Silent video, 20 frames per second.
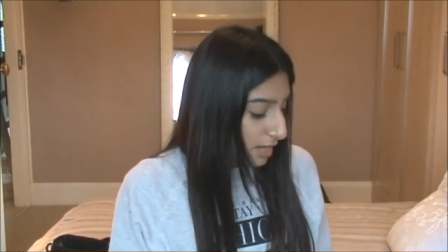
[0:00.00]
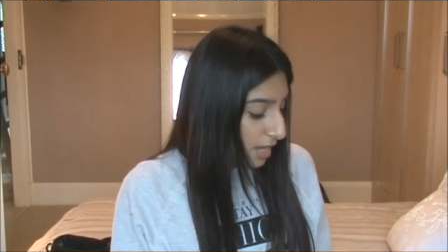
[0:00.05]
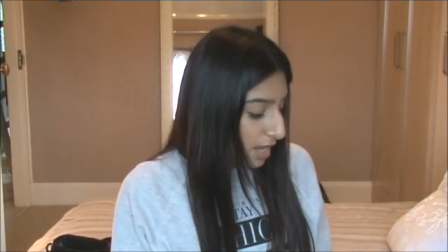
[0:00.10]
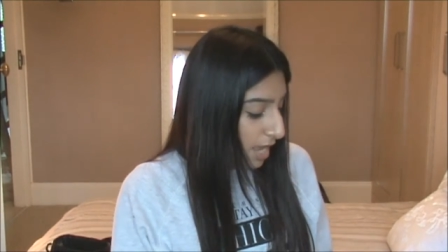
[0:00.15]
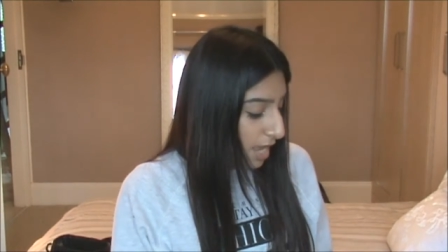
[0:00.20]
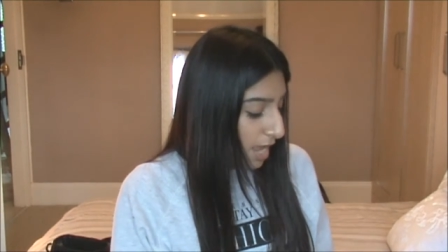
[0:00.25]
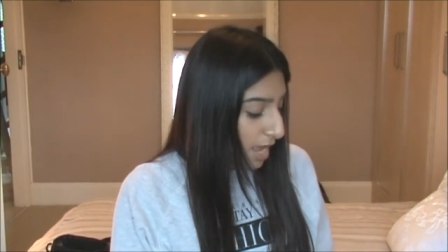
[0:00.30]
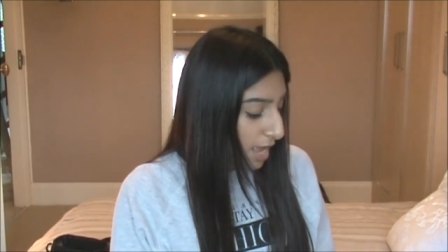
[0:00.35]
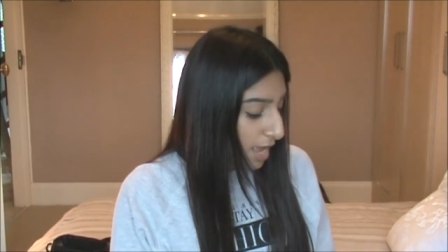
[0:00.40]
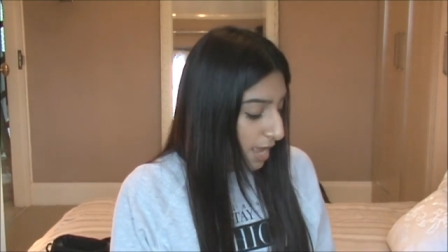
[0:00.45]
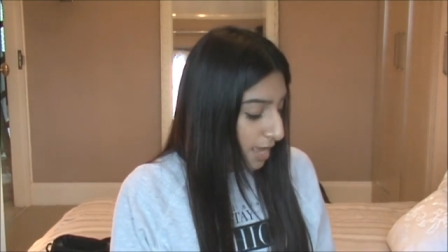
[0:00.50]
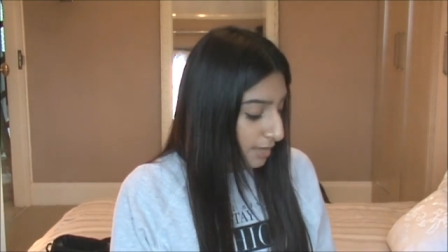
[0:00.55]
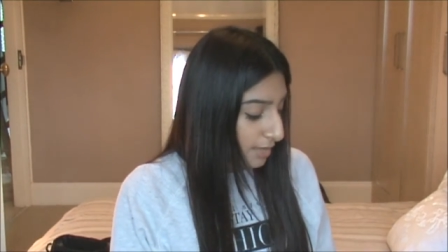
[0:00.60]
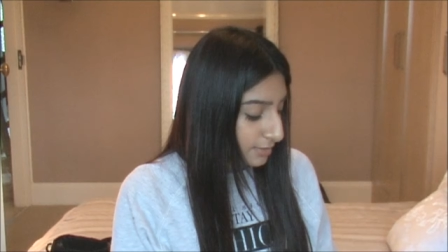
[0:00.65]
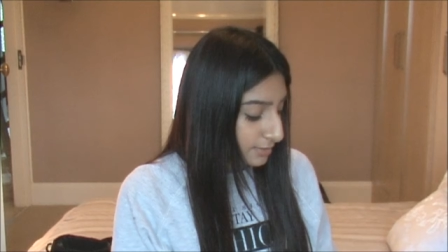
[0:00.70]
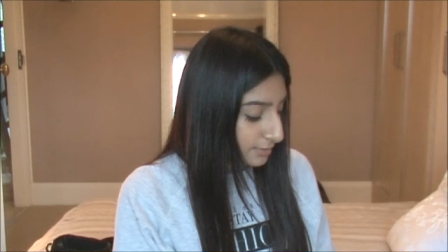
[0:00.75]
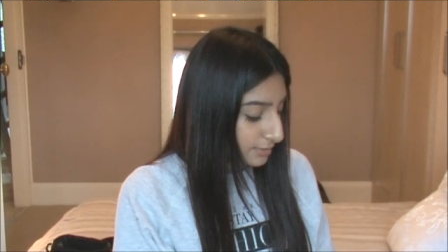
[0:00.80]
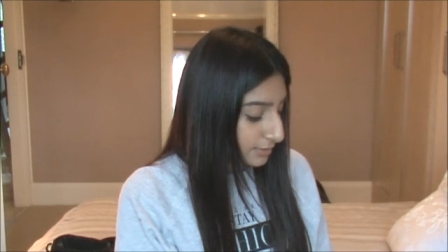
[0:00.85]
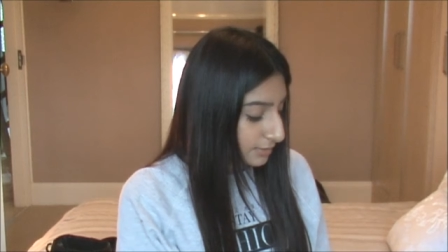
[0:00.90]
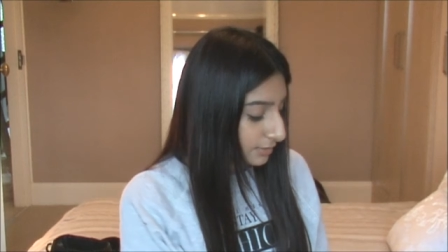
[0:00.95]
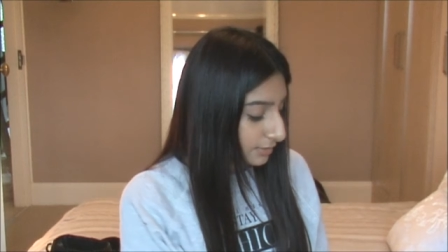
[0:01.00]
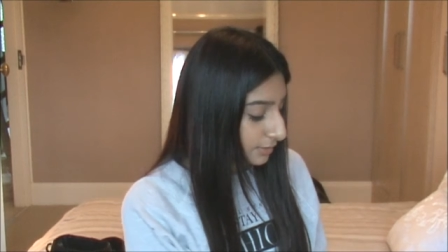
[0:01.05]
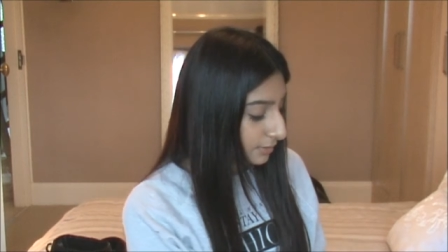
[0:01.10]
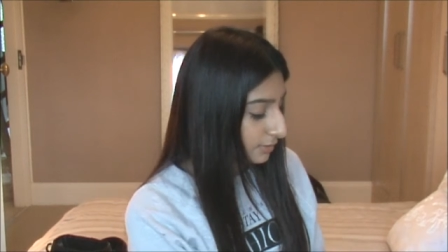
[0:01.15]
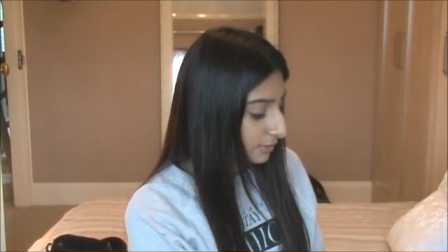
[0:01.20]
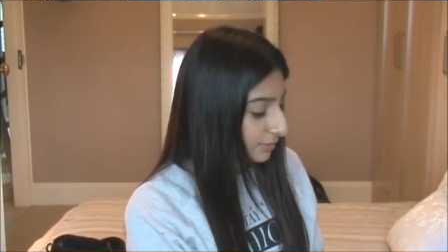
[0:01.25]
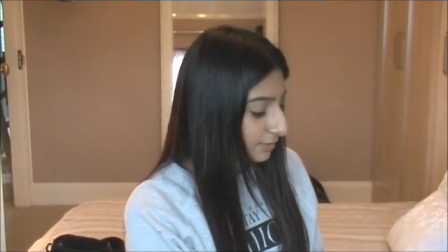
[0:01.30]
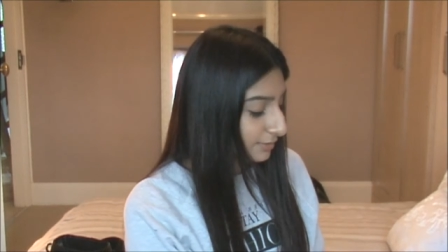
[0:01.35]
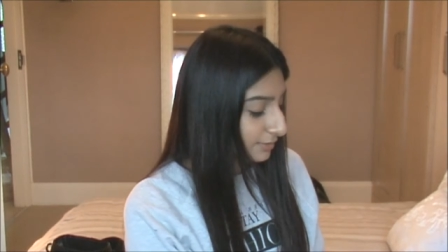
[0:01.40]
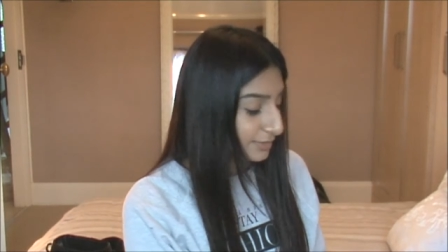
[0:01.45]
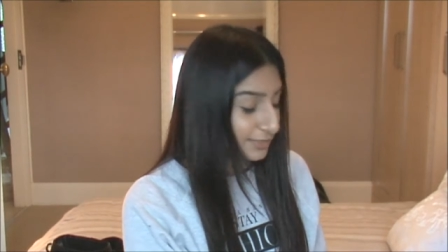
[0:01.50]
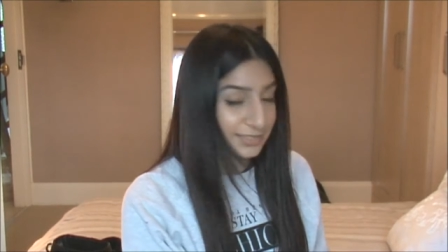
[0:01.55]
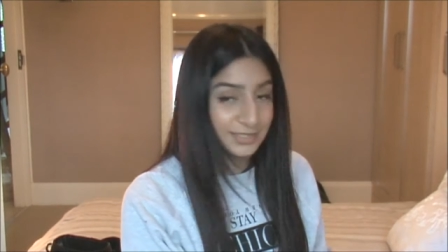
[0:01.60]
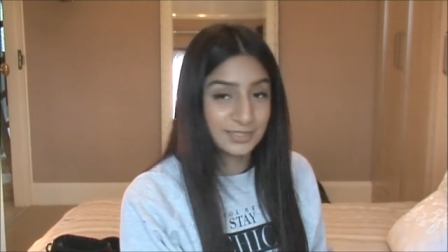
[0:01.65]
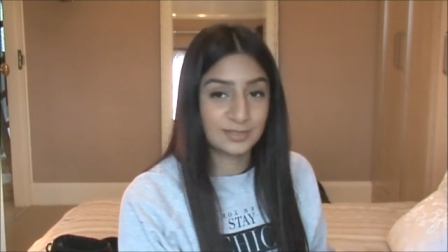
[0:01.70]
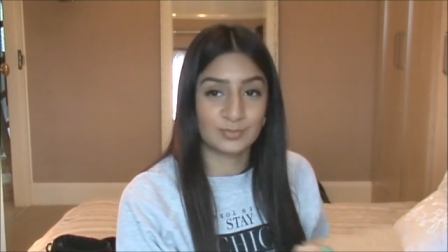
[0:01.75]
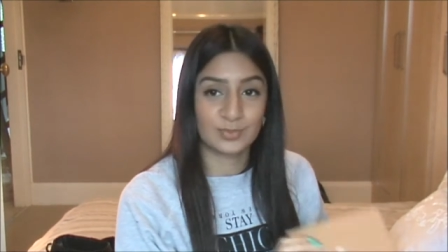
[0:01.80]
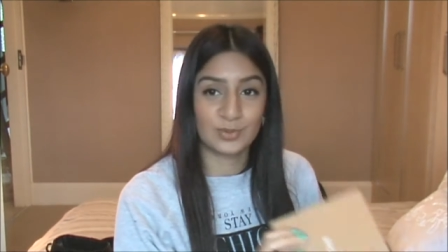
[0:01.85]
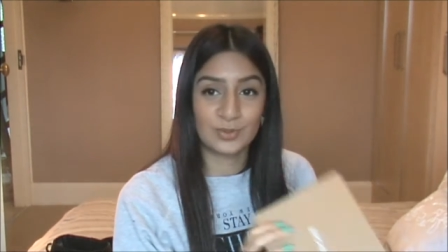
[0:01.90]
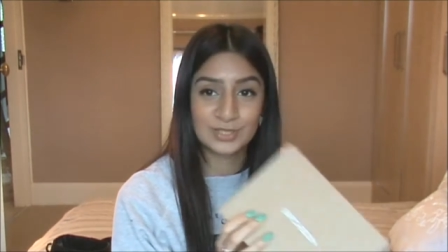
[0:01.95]
And here's
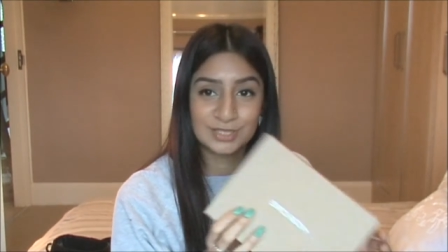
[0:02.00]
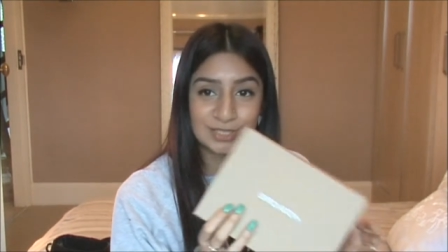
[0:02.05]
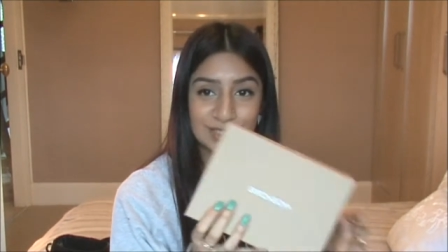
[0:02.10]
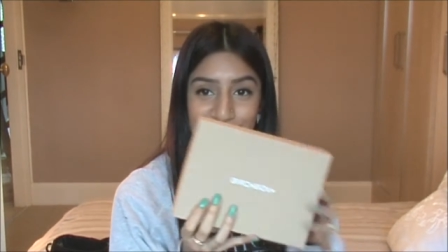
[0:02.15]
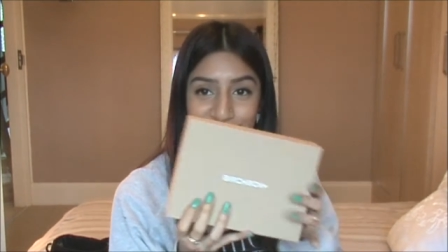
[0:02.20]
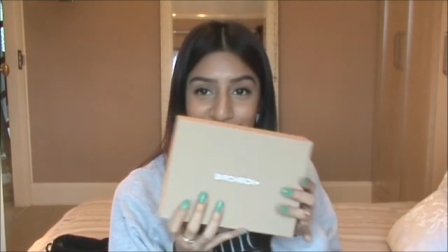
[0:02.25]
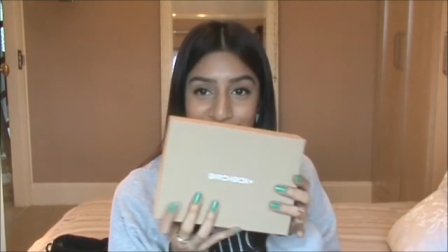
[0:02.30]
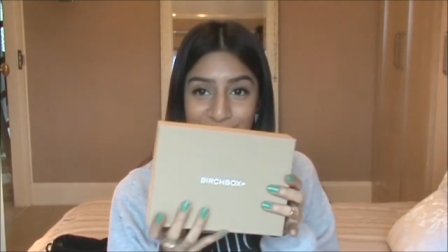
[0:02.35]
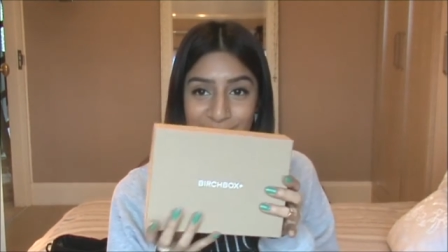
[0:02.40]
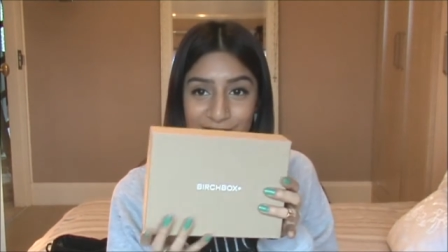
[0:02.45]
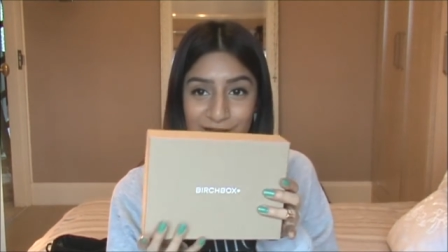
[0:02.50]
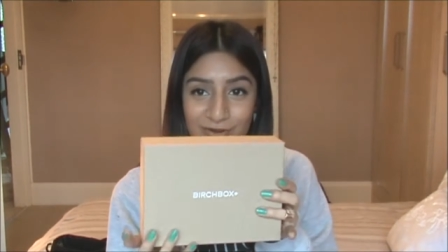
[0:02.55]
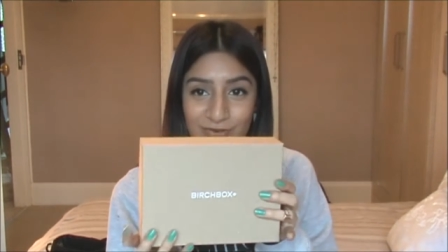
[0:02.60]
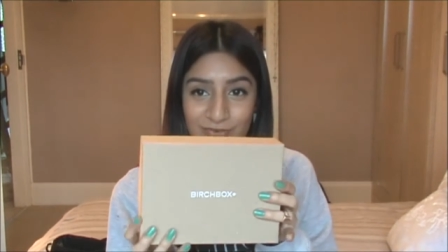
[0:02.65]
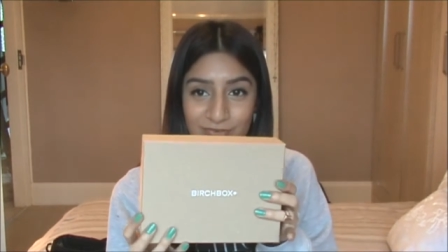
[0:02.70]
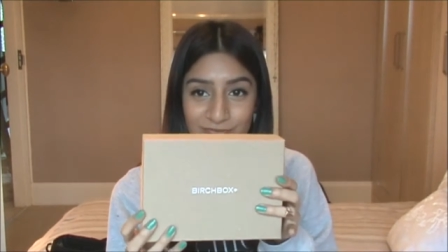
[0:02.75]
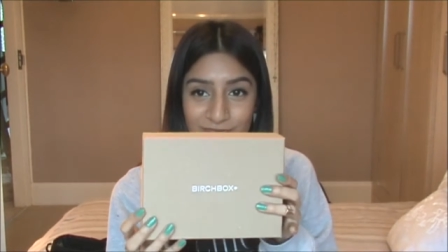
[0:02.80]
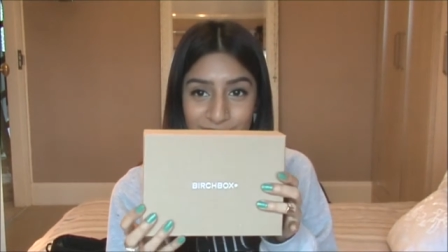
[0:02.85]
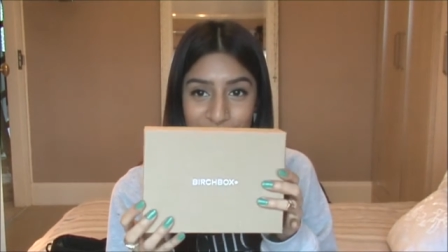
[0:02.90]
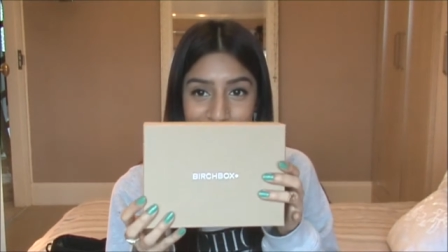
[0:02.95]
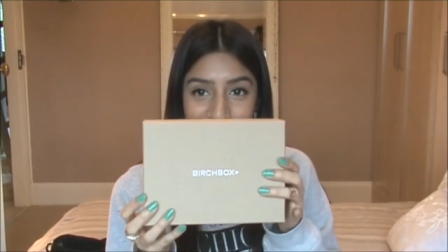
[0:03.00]
the box itself.